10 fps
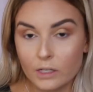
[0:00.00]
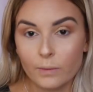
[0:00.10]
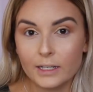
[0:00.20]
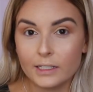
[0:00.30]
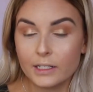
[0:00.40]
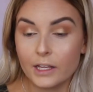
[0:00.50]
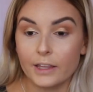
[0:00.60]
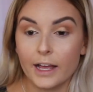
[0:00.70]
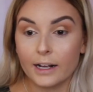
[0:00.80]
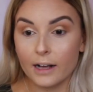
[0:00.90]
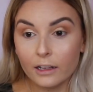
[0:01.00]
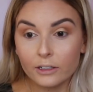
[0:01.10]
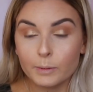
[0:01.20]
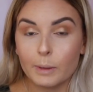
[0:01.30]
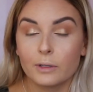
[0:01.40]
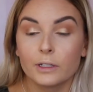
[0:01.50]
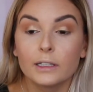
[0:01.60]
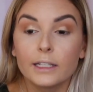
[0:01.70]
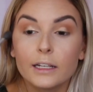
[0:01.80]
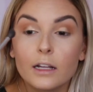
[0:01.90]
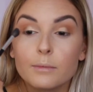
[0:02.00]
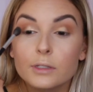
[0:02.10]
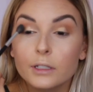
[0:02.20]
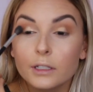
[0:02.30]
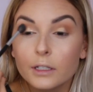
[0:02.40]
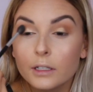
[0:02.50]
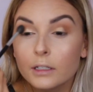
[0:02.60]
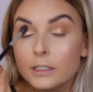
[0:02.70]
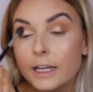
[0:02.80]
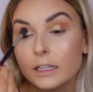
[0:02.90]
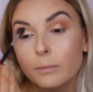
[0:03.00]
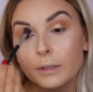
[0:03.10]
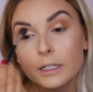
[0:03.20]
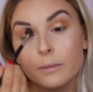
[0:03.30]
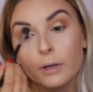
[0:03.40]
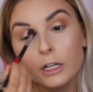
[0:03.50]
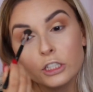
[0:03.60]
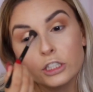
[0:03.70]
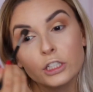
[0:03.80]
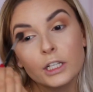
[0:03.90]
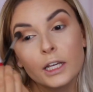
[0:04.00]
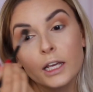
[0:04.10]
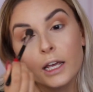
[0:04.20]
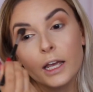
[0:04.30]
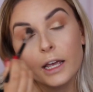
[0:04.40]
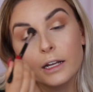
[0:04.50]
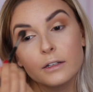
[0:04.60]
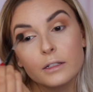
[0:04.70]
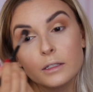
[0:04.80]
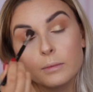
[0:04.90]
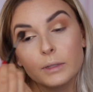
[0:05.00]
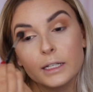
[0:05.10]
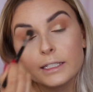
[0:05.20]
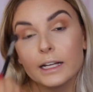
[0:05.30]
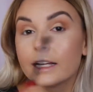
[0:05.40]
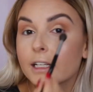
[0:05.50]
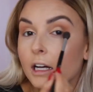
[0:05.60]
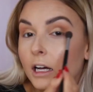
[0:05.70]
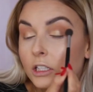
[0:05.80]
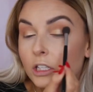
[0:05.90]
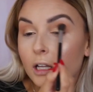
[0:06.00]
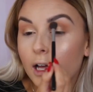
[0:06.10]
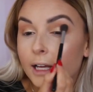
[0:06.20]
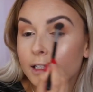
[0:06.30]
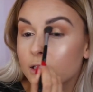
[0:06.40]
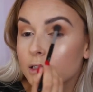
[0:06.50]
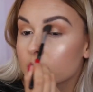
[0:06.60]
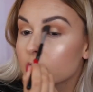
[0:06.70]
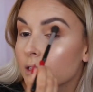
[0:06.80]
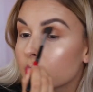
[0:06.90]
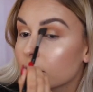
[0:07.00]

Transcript: So once that colour is popped on the lid, I'm just going to take the blending brush and just blend out any harsher lines.